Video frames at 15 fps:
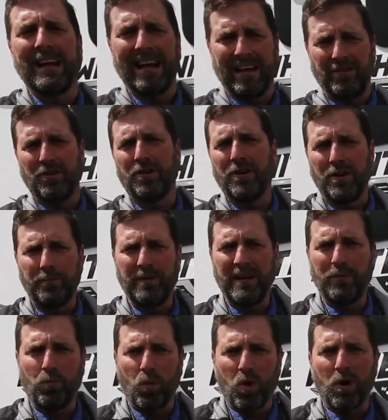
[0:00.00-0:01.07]
and you're going to
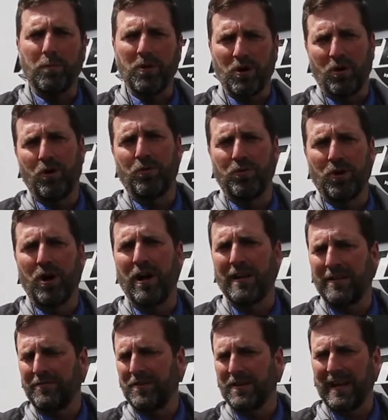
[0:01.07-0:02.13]
be warmer
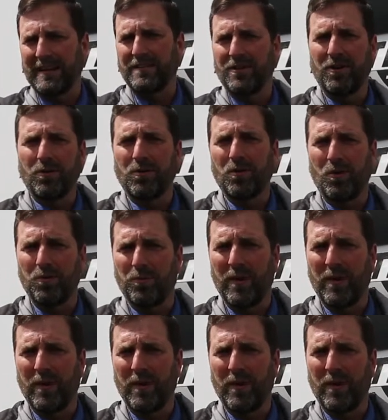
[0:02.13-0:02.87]
overall if you like to go cold